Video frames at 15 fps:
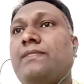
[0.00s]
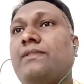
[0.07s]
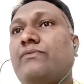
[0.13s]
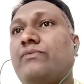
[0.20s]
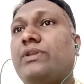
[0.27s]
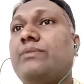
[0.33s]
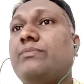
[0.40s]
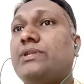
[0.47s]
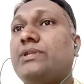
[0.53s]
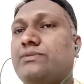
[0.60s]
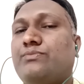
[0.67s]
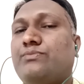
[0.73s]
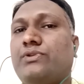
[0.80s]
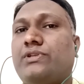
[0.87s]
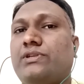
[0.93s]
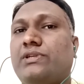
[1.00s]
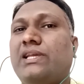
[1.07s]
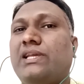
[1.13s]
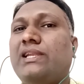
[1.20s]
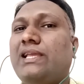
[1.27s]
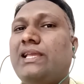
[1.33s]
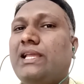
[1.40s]
Very much important.
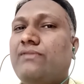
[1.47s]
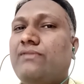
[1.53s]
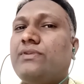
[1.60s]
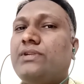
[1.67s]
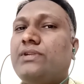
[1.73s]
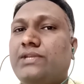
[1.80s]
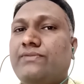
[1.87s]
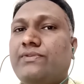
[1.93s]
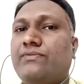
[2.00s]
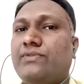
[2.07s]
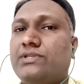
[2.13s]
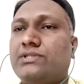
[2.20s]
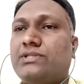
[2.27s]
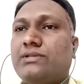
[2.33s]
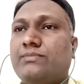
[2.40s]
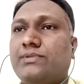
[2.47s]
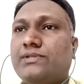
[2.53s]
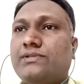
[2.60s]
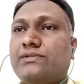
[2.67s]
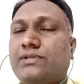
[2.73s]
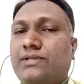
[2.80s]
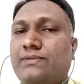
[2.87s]
And L for leafy
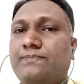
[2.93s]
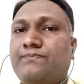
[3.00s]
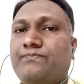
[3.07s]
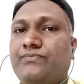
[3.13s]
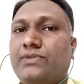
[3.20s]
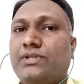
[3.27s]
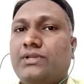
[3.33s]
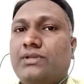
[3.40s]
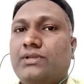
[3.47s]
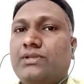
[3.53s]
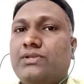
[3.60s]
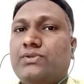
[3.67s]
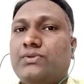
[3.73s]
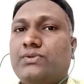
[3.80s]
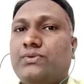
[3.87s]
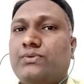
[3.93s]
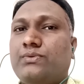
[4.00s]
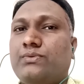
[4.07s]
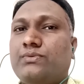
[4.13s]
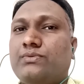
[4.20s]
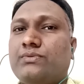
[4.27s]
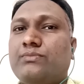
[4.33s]
vegetables. Okay,
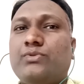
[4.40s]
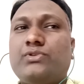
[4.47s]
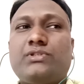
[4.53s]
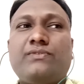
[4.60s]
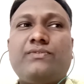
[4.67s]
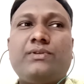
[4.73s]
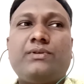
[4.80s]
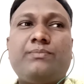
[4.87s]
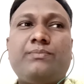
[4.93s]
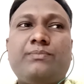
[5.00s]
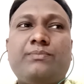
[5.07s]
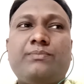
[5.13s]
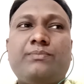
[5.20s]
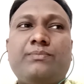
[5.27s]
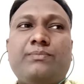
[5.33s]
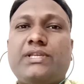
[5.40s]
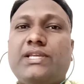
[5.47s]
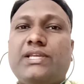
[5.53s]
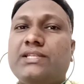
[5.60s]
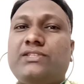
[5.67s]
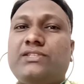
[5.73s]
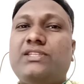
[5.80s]
so most of the
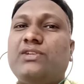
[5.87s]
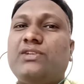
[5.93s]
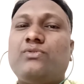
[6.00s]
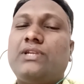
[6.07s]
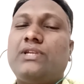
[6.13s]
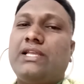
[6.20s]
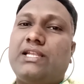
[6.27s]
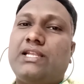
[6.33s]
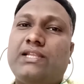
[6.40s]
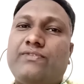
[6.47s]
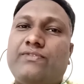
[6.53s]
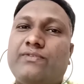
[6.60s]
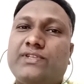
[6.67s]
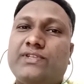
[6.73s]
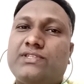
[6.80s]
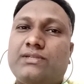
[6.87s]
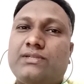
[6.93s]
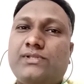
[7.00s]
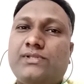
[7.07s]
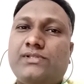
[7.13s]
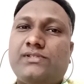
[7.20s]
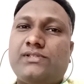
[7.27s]
kids, they don't like leafy
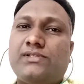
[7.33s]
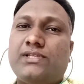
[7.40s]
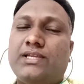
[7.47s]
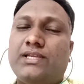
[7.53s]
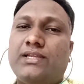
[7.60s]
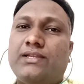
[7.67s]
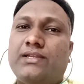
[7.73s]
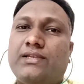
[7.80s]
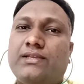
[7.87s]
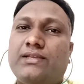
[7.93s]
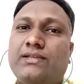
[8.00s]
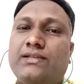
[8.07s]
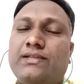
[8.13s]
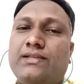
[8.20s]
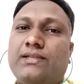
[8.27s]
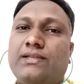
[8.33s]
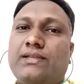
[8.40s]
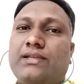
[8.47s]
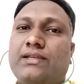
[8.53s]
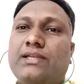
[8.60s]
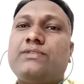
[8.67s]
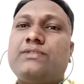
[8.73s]
vegetables, and
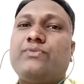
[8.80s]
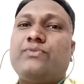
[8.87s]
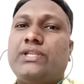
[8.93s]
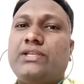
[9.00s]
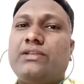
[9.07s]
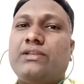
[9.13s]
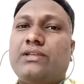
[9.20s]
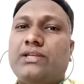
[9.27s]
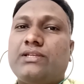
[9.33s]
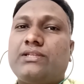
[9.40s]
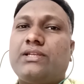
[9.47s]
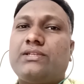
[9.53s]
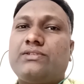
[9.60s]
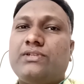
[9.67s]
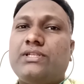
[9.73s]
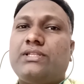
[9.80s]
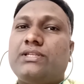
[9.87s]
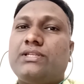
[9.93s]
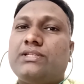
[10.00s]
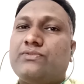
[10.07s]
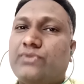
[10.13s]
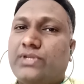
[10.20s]
it's very actually I
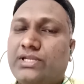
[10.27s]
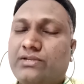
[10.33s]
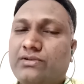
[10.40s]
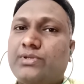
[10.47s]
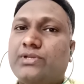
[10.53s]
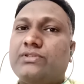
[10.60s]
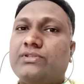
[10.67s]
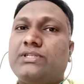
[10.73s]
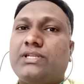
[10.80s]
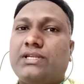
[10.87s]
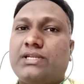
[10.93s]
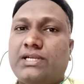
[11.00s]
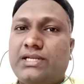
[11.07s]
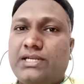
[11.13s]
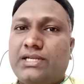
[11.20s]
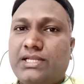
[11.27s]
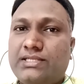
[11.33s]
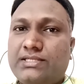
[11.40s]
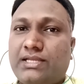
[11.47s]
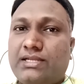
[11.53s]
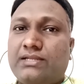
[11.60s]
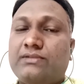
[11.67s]
think it's very good because it contains
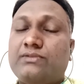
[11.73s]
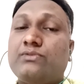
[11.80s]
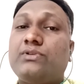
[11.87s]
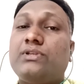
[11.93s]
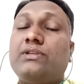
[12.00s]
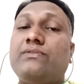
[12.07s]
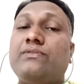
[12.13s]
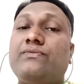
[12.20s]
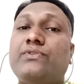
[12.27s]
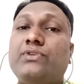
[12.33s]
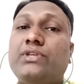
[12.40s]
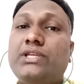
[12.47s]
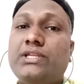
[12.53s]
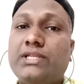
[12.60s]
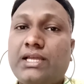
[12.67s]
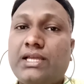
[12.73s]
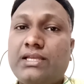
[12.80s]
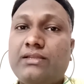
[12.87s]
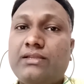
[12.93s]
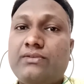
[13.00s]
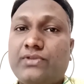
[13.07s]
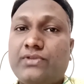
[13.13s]
iron. So if you eat
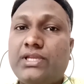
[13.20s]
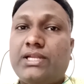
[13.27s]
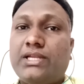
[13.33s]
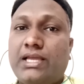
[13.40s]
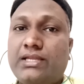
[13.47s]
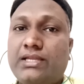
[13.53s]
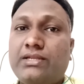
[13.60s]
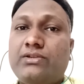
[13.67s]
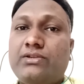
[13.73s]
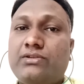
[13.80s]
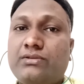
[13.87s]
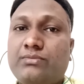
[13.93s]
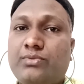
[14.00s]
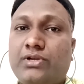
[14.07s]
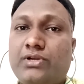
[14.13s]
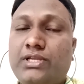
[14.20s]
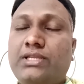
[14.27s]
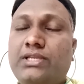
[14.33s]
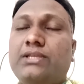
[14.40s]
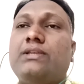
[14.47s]
you get iron into your body,